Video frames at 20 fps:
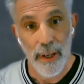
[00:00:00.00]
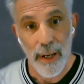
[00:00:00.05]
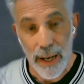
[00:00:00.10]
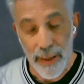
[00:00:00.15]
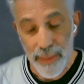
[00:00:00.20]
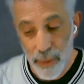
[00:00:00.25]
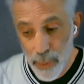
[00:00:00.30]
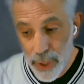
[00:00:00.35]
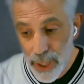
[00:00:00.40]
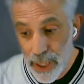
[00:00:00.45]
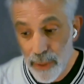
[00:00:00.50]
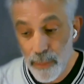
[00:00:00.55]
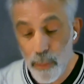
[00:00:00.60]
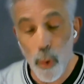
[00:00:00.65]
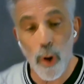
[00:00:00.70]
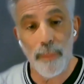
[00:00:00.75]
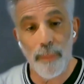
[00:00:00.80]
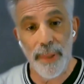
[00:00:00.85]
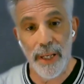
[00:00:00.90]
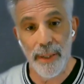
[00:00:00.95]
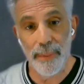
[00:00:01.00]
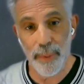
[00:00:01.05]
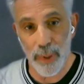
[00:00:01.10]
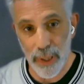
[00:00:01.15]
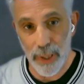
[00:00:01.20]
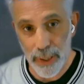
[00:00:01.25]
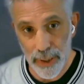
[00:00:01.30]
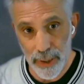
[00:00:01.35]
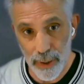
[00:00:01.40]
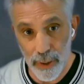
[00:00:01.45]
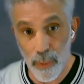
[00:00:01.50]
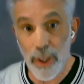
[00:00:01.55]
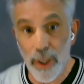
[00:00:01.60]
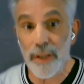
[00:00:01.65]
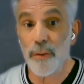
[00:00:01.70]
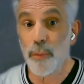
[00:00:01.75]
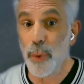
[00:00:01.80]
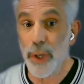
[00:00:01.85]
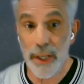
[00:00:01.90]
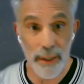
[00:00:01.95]
I think we need more people like you
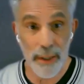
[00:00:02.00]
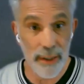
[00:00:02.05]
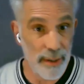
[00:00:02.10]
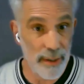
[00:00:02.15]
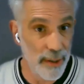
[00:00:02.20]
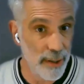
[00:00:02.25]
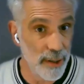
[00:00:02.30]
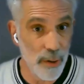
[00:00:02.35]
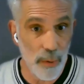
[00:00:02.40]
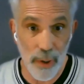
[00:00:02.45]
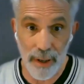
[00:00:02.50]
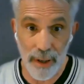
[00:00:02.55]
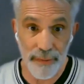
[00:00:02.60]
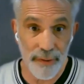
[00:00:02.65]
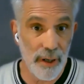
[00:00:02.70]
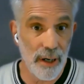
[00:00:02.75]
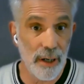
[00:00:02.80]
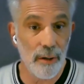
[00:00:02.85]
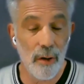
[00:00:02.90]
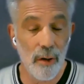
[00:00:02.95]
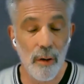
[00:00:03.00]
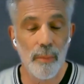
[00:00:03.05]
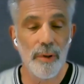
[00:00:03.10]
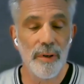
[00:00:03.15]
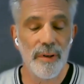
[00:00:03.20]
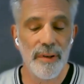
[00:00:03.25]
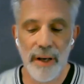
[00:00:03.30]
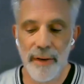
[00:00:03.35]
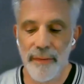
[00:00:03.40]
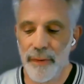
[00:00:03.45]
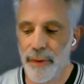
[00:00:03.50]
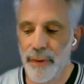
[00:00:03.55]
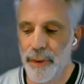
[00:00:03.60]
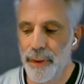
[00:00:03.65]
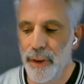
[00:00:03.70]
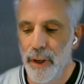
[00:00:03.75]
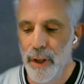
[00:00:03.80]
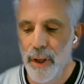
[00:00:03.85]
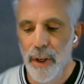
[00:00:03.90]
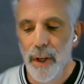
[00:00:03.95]
as we continue after October 7th.
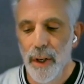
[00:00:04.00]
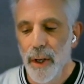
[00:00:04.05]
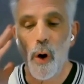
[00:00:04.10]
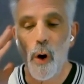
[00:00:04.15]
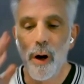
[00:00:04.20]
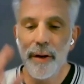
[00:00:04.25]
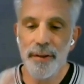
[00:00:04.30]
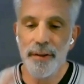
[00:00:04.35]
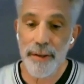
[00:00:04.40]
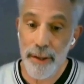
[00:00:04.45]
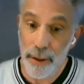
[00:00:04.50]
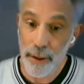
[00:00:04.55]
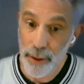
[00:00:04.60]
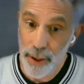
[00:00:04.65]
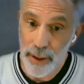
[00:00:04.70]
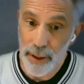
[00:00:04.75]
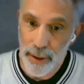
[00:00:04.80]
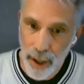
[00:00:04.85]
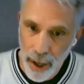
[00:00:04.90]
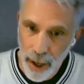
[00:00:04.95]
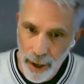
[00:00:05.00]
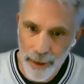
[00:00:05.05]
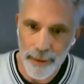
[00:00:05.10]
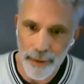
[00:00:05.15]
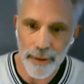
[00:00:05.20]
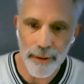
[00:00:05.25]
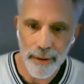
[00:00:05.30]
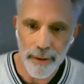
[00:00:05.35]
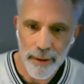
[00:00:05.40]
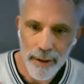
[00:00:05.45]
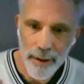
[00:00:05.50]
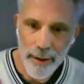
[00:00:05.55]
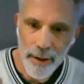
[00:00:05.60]
For our series on